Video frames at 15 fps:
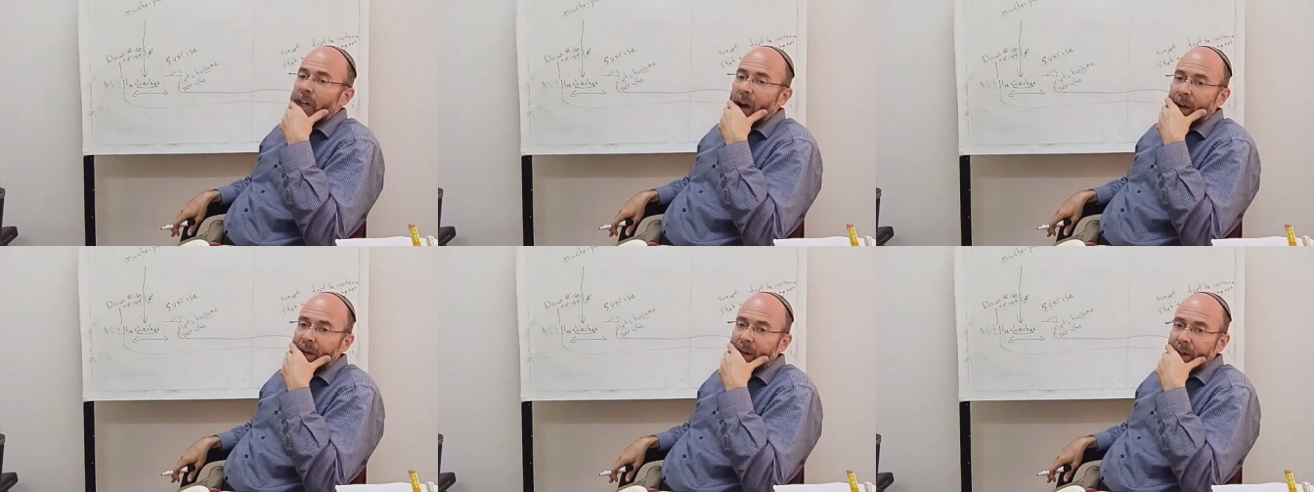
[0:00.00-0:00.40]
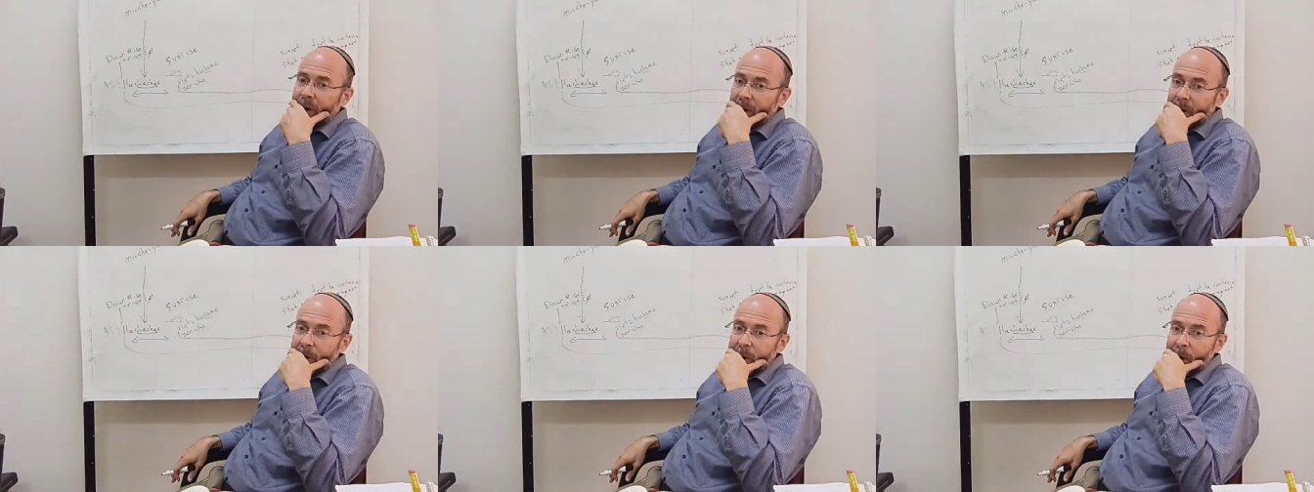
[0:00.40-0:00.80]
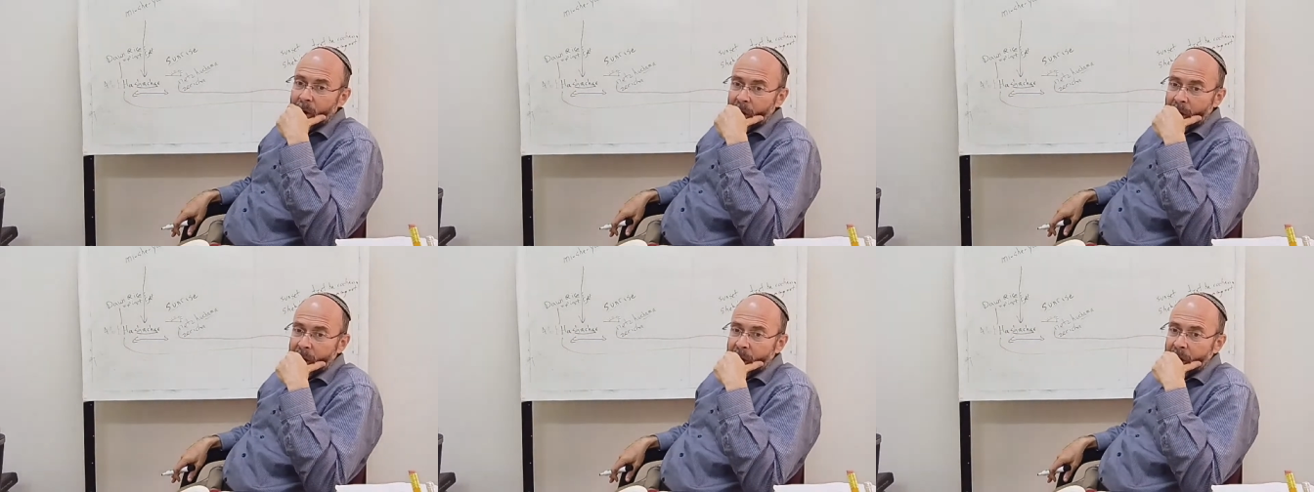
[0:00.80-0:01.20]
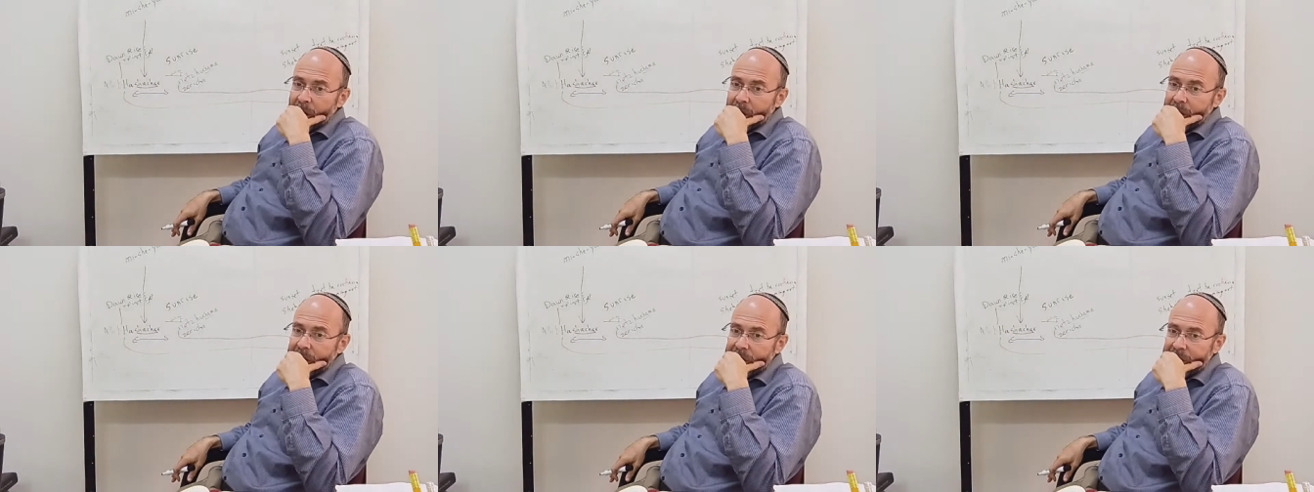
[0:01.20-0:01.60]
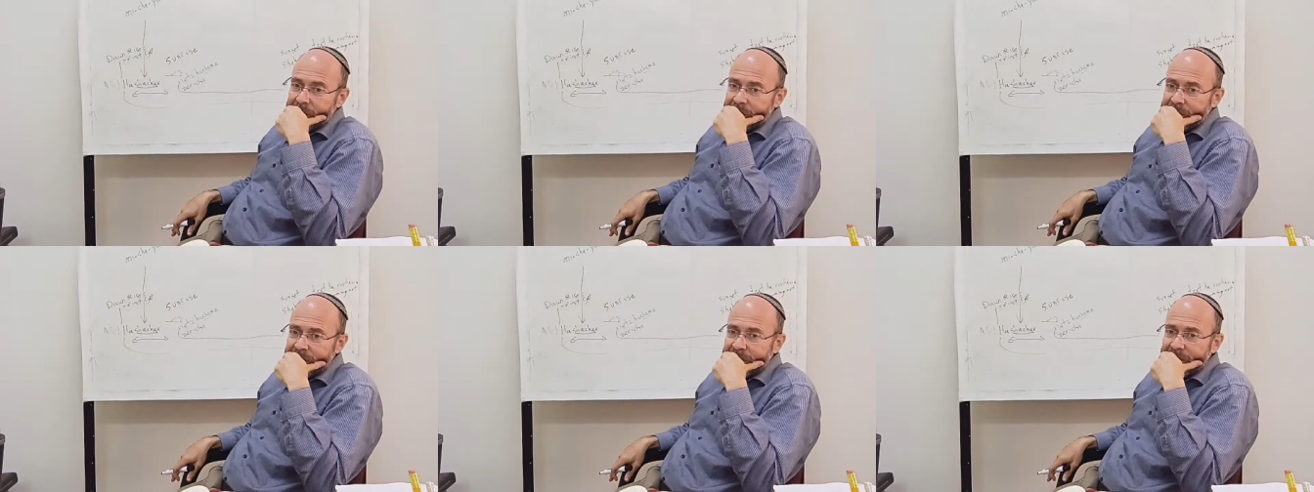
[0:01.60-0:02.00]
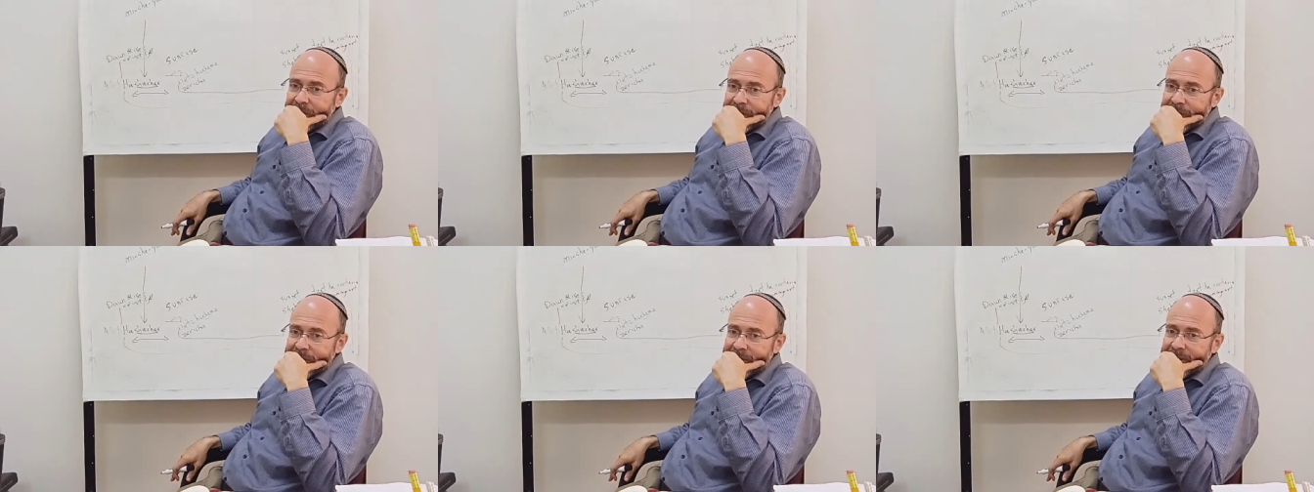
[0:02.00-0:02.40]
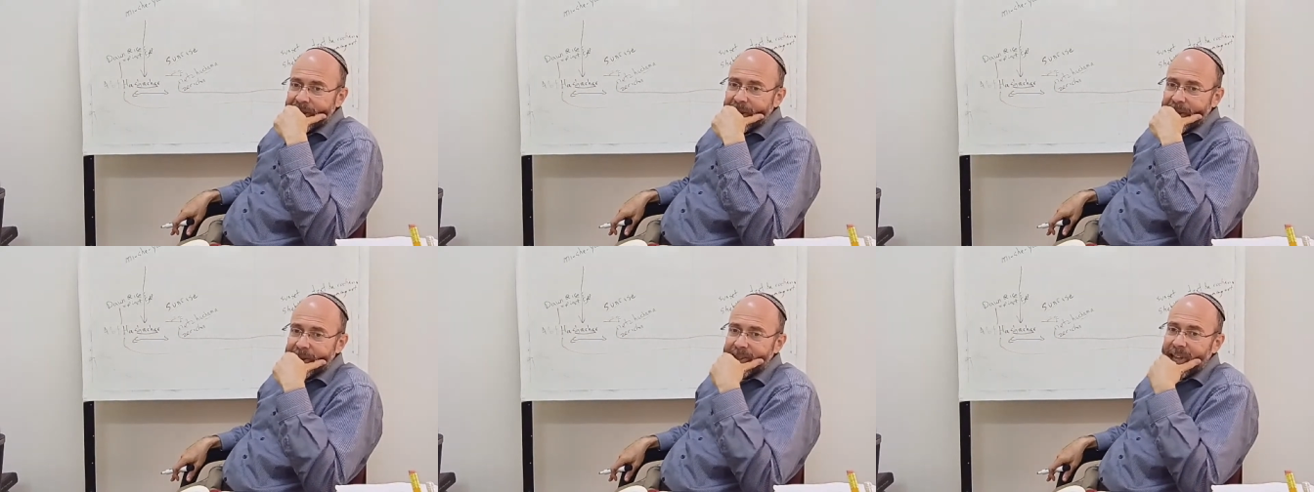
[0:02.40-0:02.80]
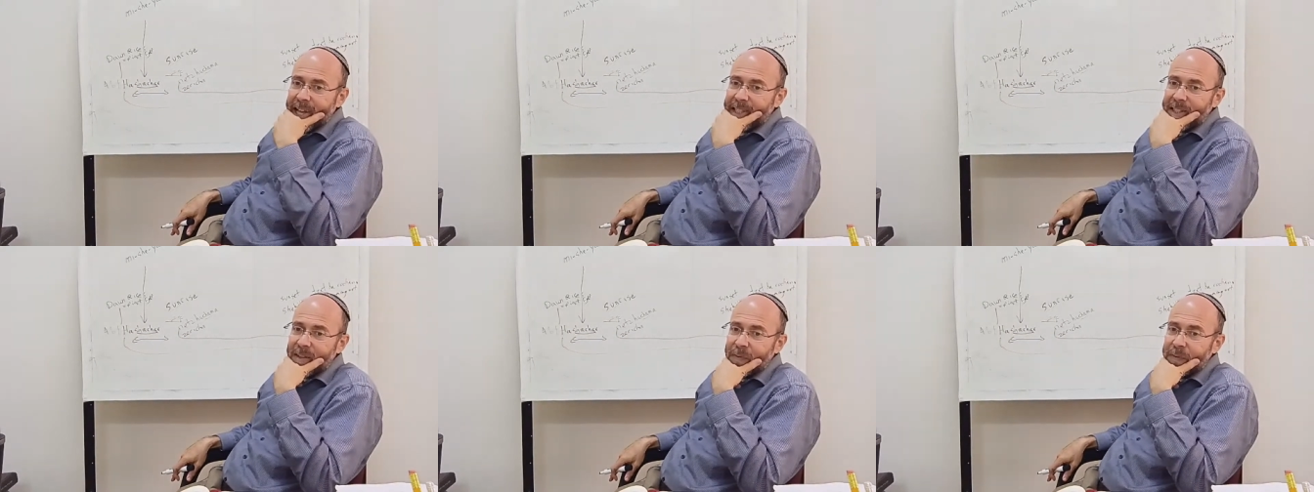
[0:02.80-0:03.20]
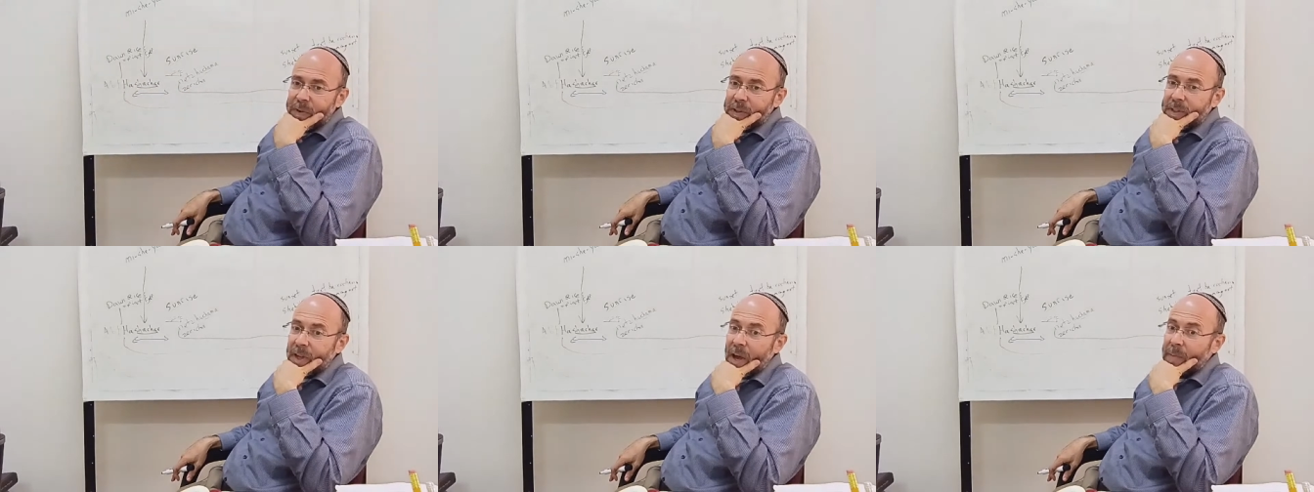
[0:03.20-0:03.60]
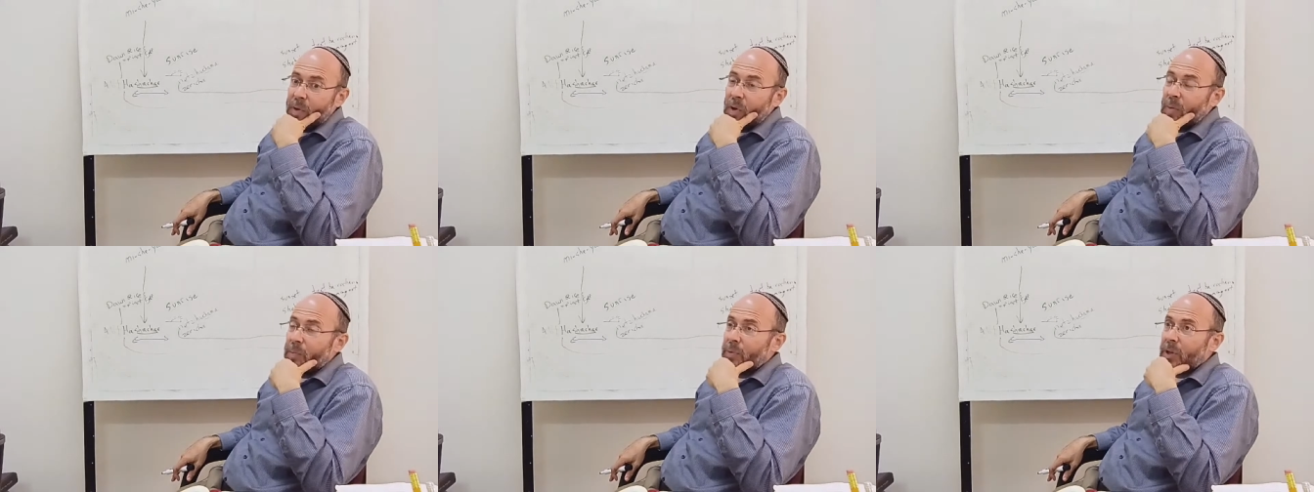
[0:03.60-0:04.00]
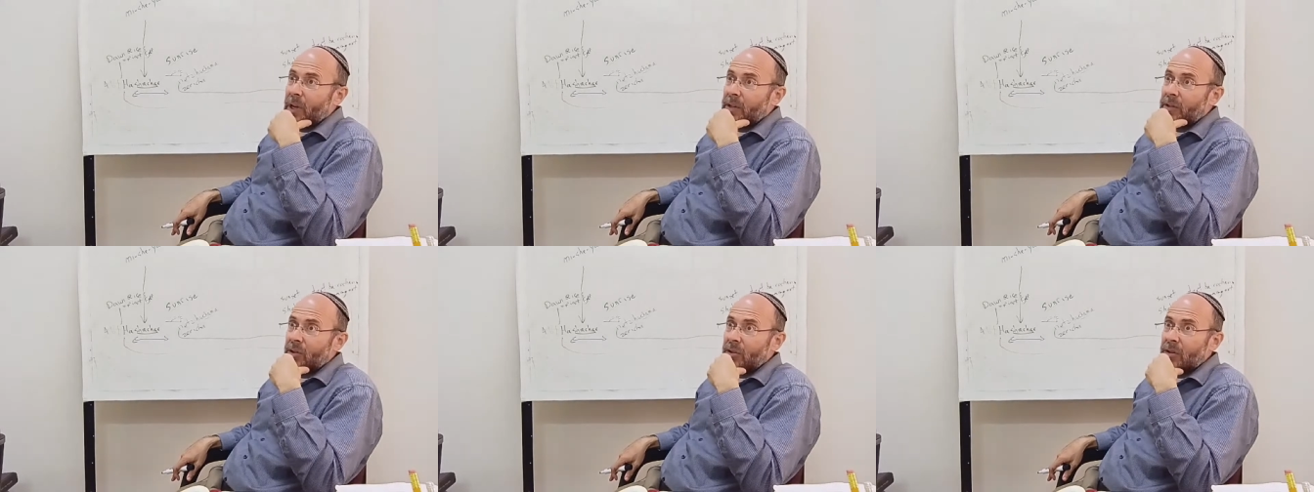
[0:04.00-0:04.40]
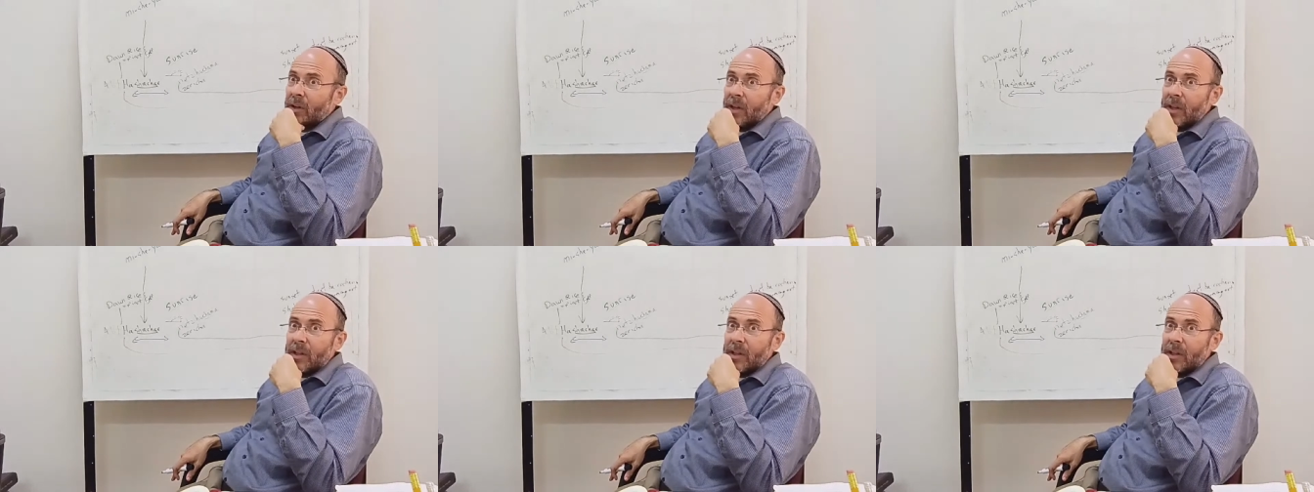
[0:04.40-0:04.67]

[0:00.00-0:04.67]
Yakir. And that's the first time you can put on your